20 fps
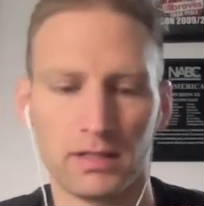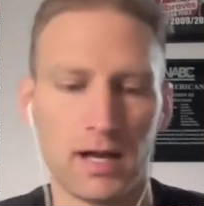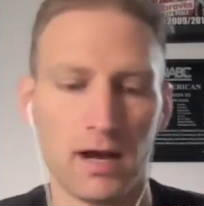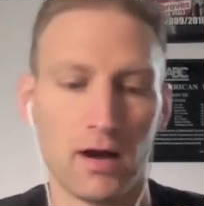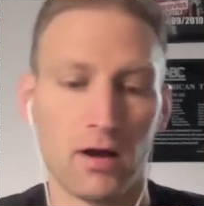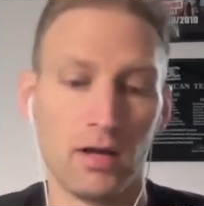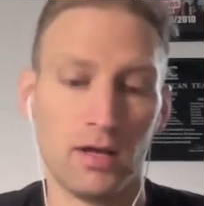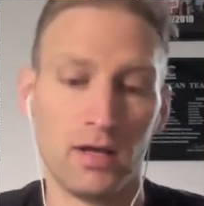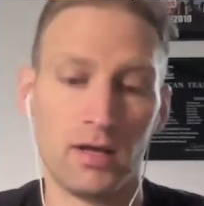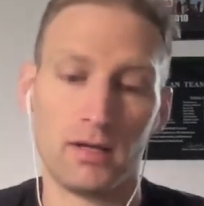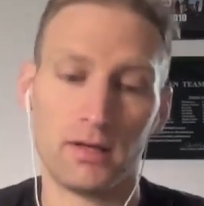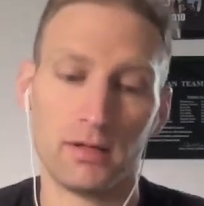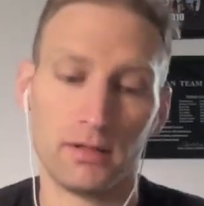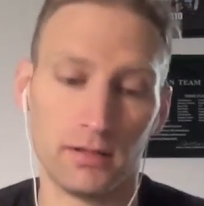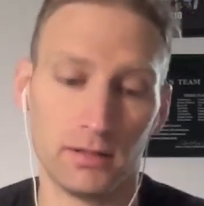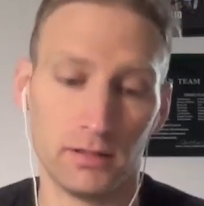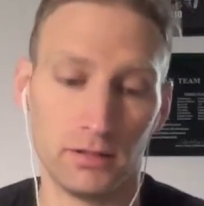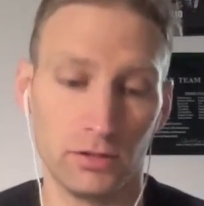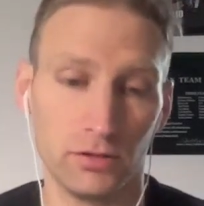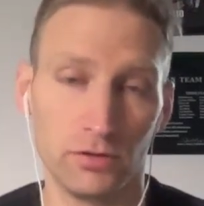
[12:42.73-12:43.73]
Now,
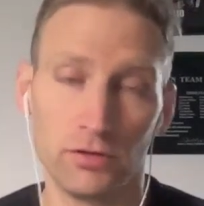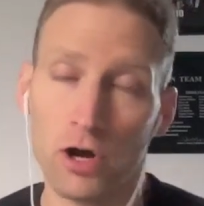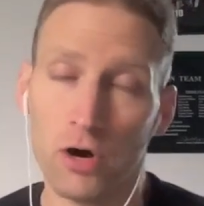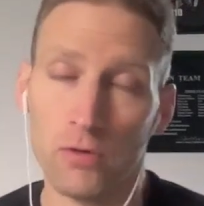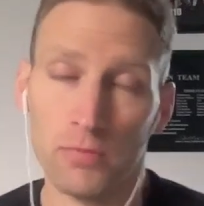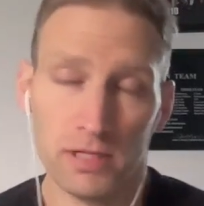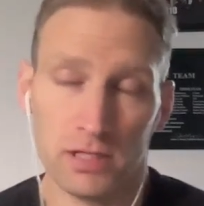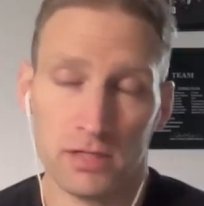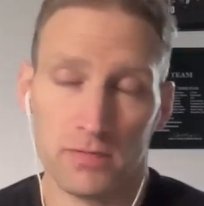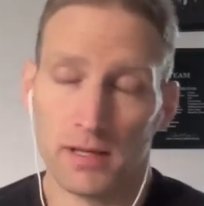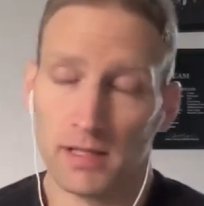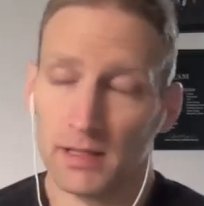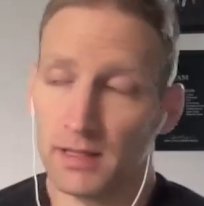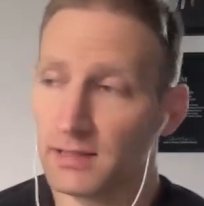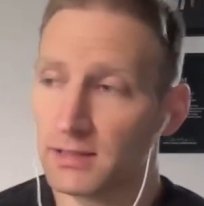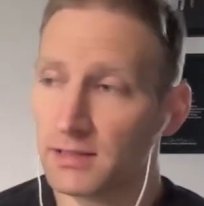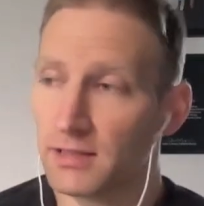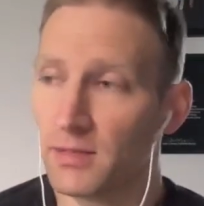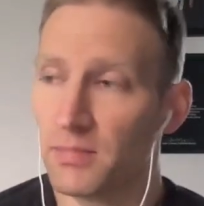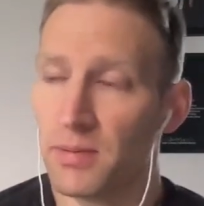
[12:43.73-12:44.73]
you know me, you've been
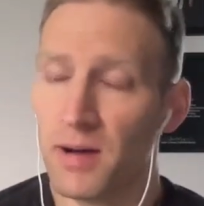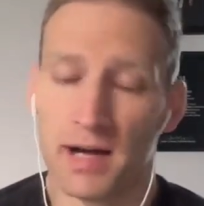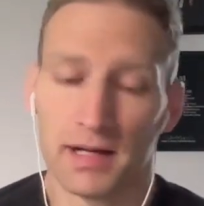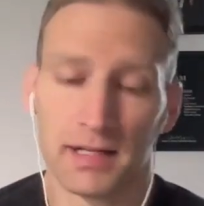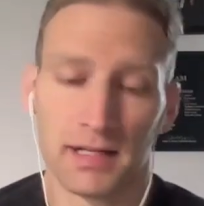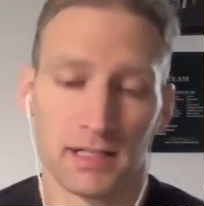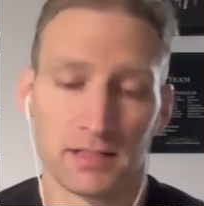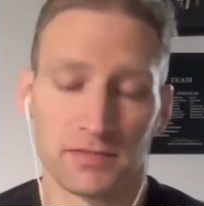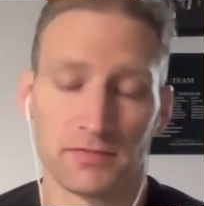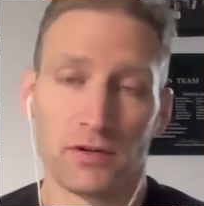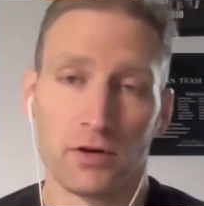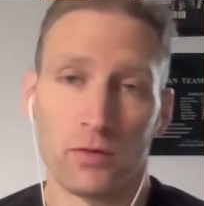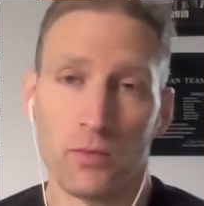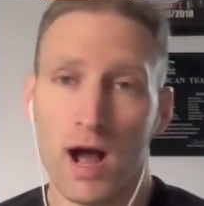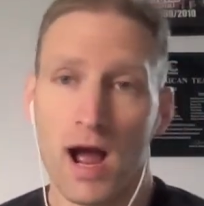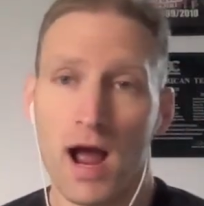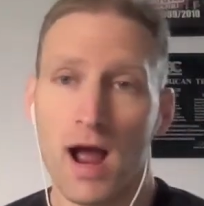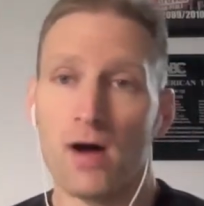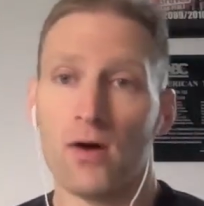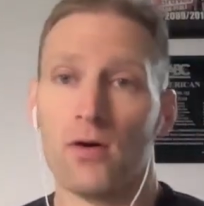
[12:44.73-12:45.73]
listening to the podcast for a
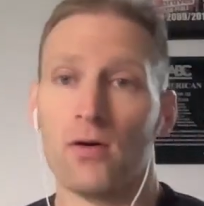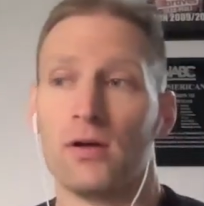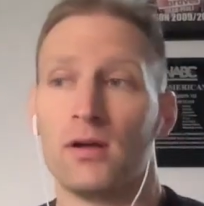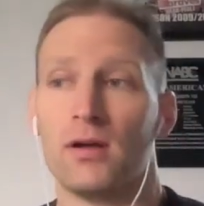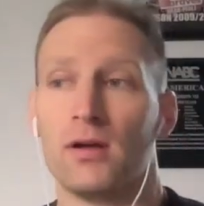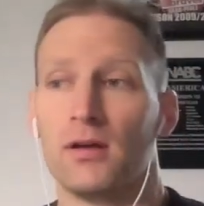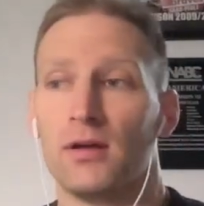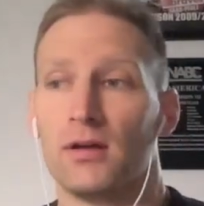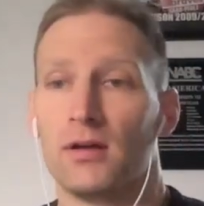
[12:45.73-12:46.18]
while.